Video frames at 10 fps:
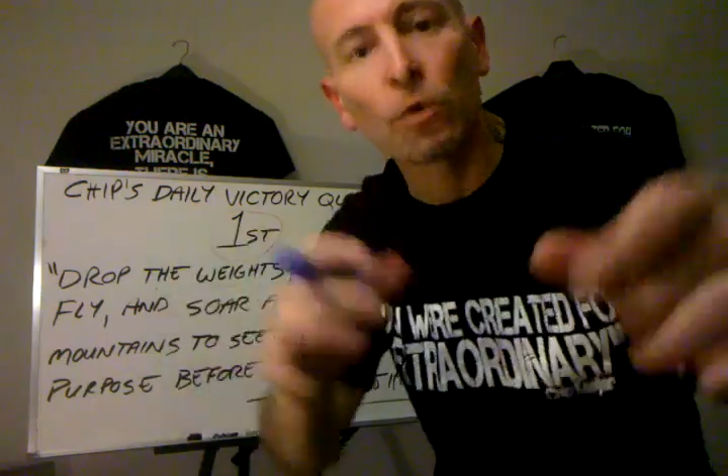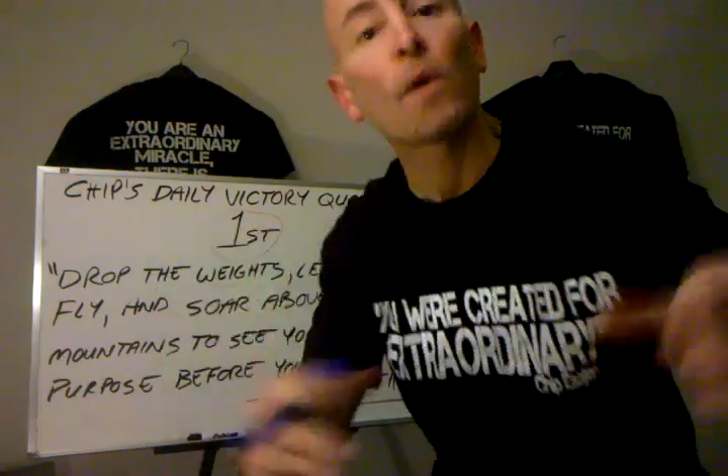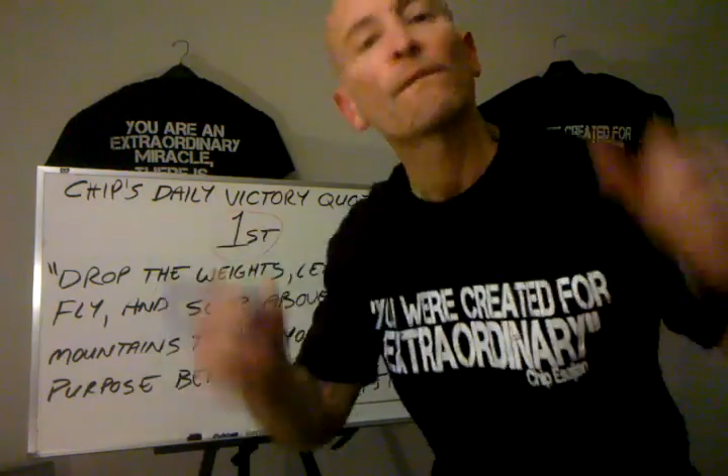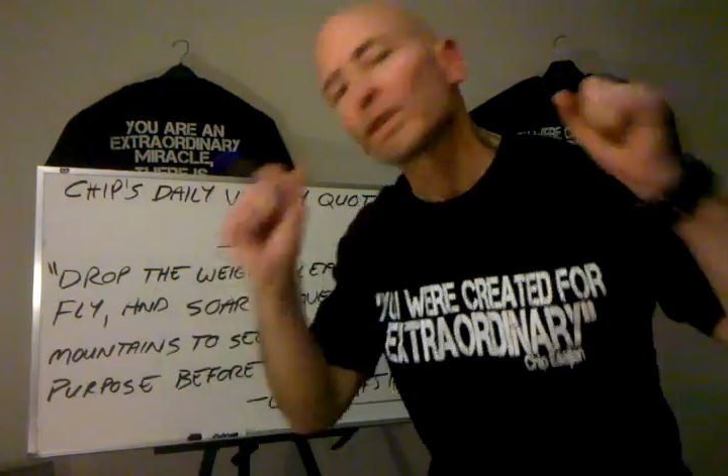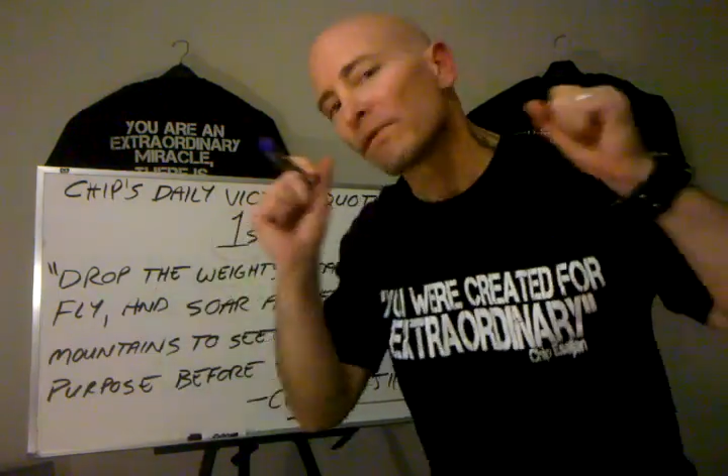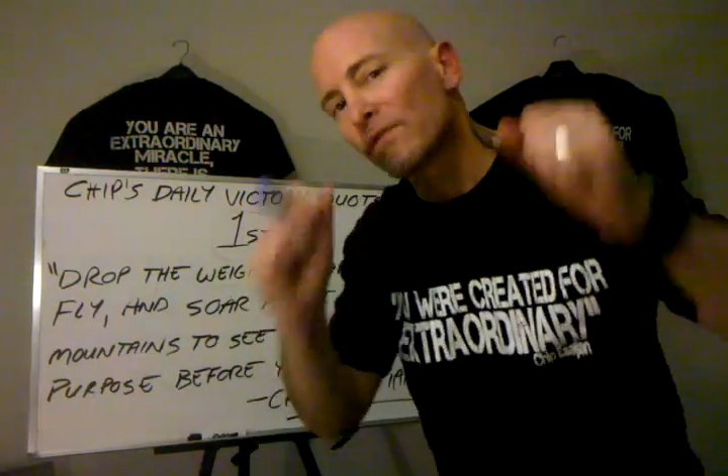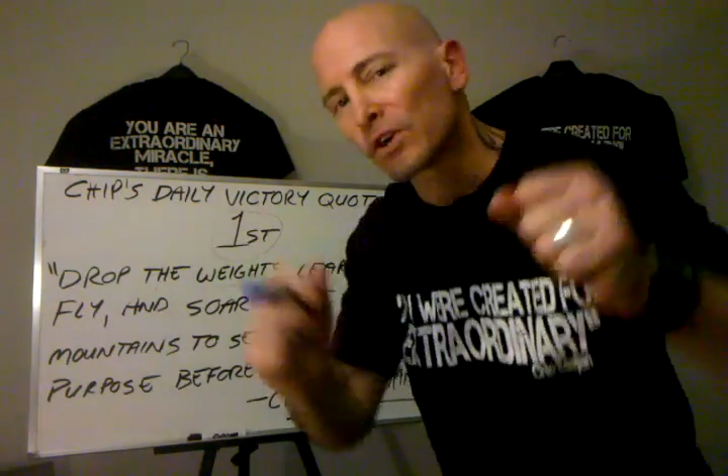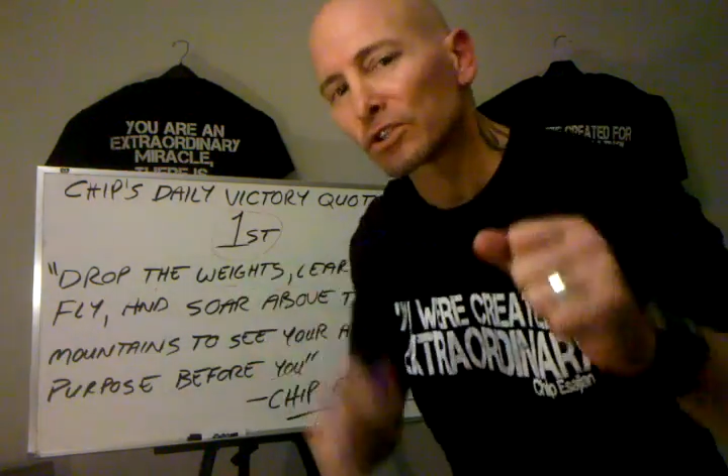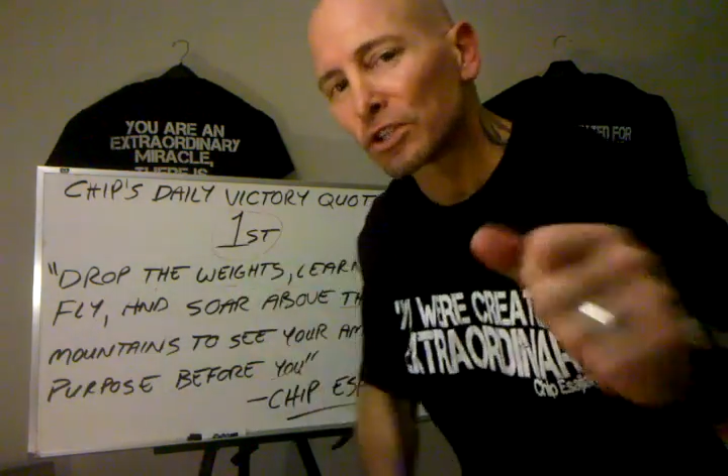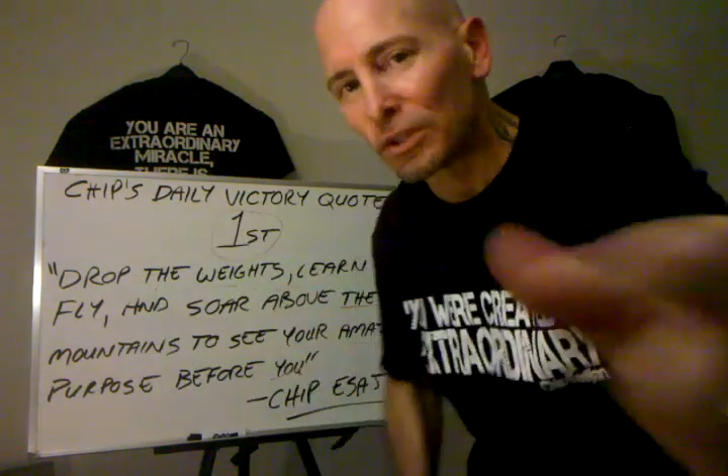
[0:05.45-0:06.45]
Quote for the
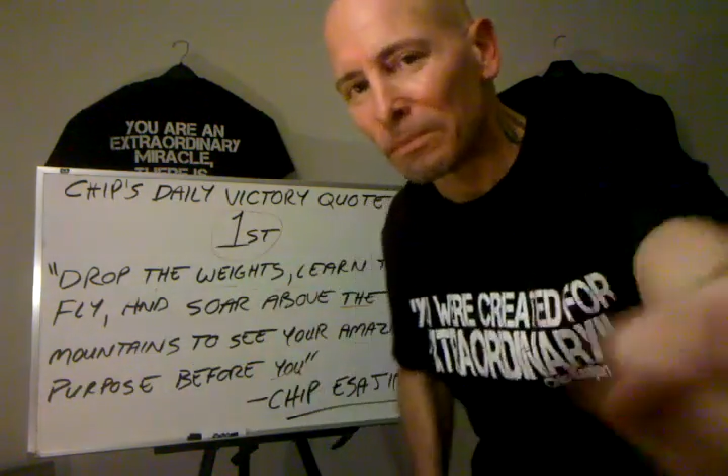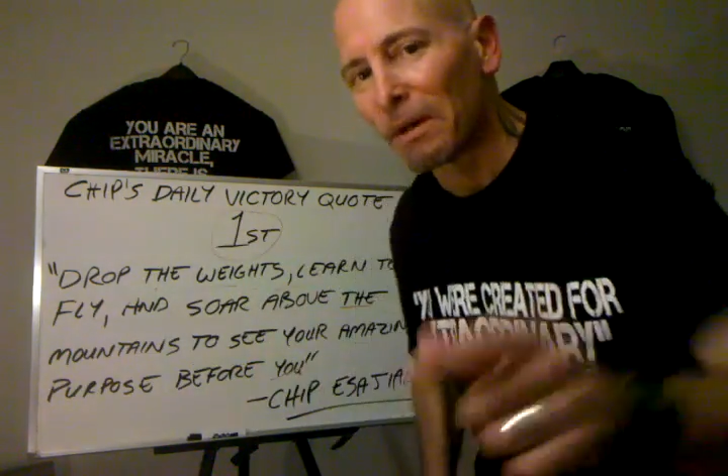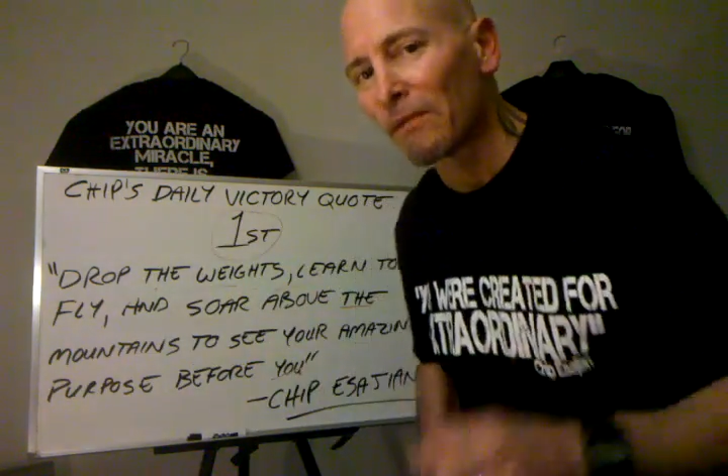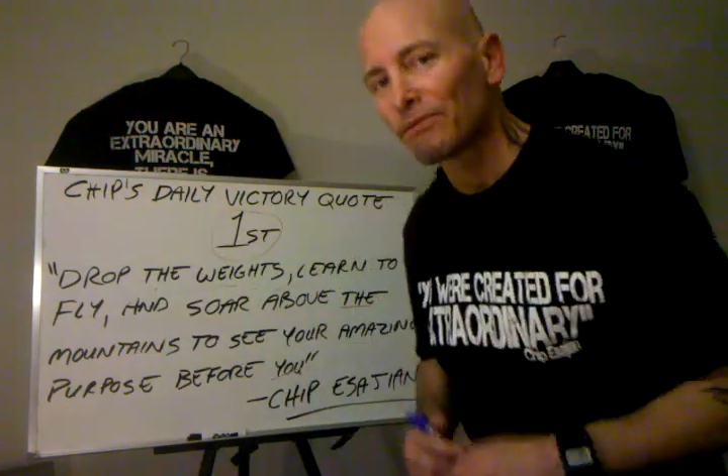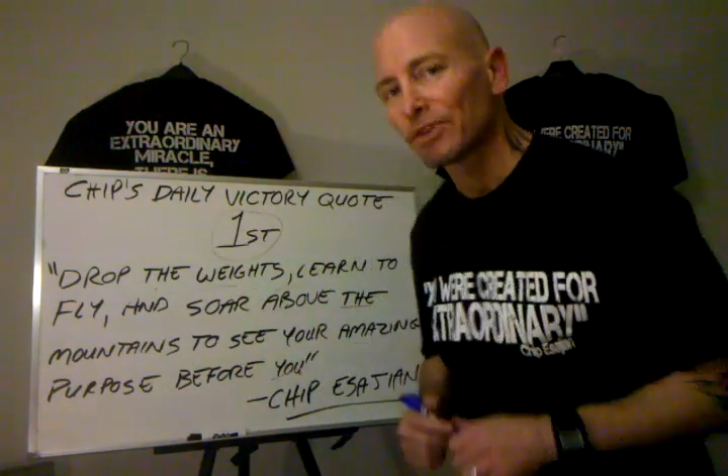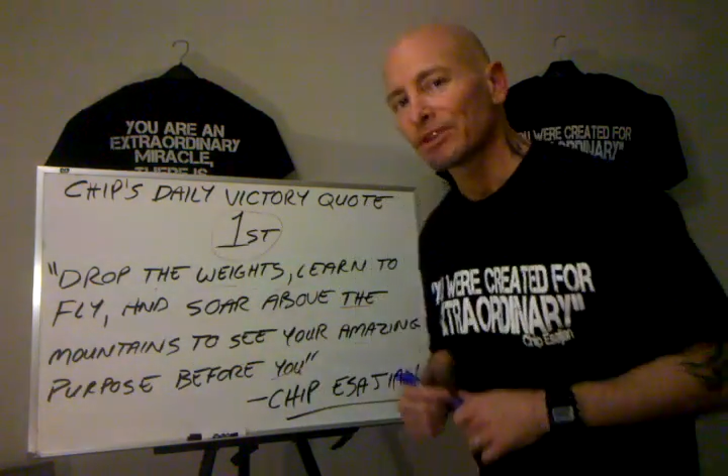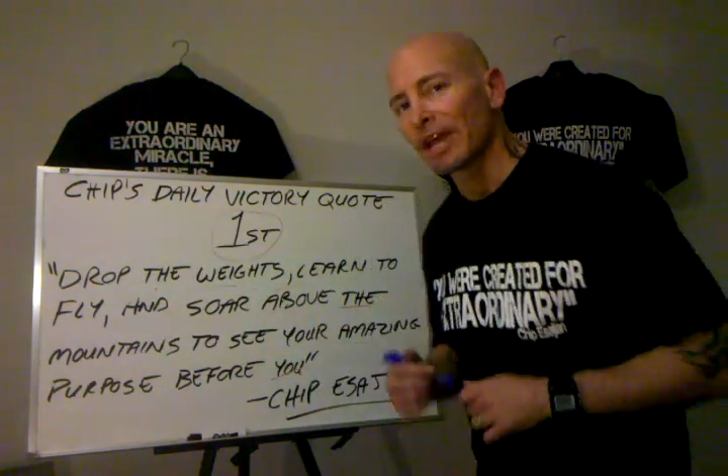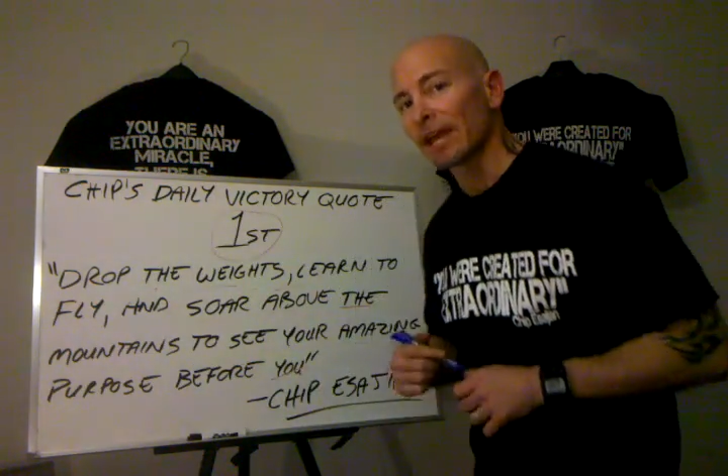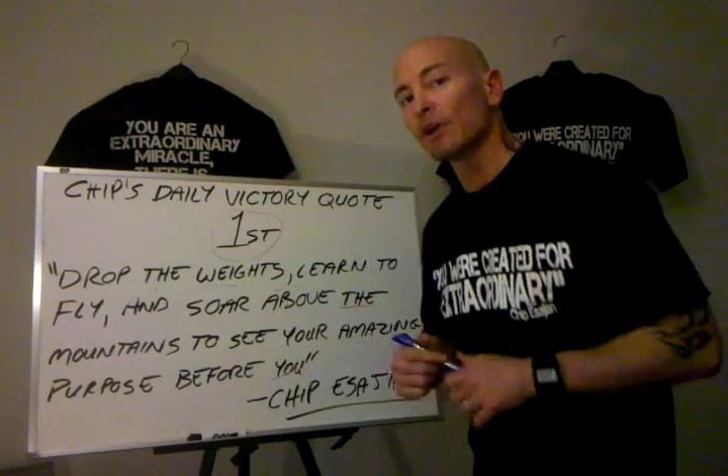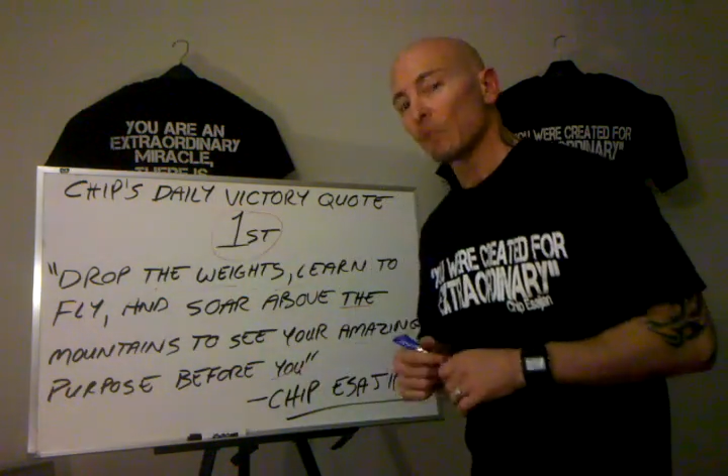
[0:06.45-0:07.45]
first of the month
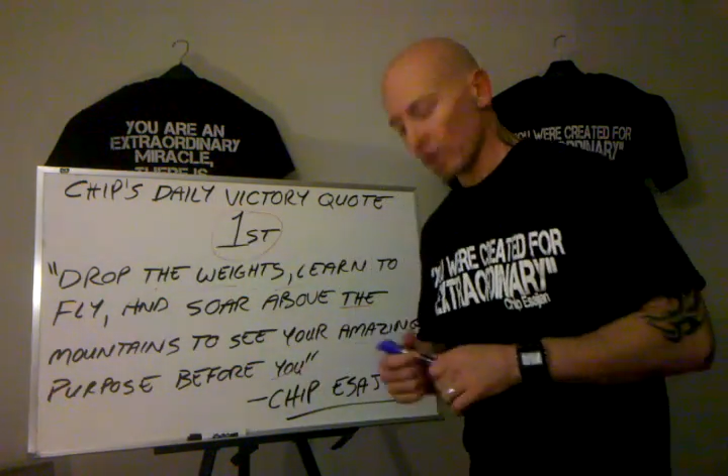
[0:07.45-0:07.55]
today.